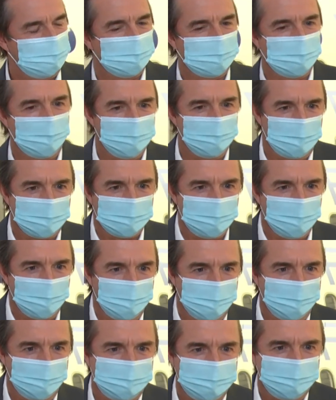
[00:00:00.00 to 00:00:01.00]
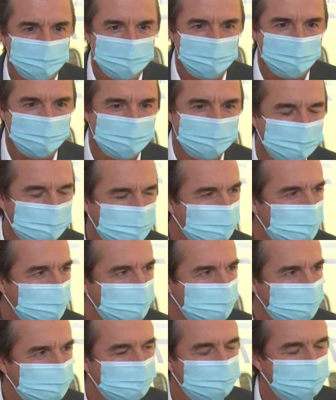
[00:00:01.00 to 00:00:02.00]
to sell much more
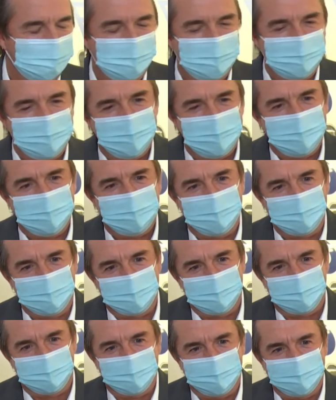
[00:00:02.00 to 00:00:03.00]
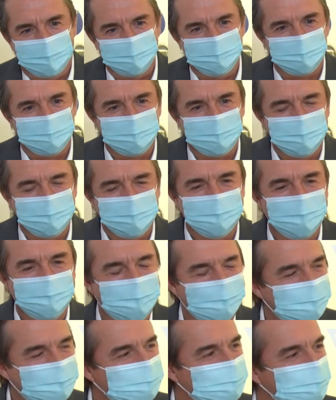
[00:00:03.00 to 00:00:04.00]
Acj320, so I'm very
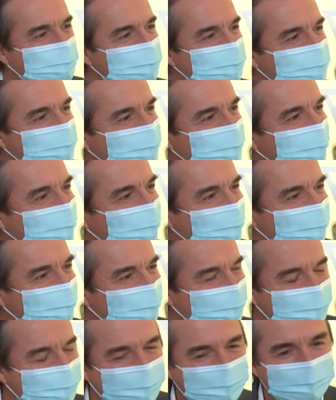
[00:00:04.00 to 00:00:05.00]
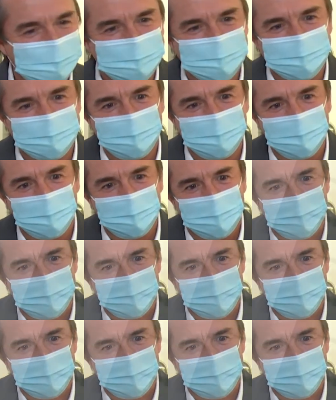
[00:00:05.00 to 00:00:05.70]
interested by that, I have to say.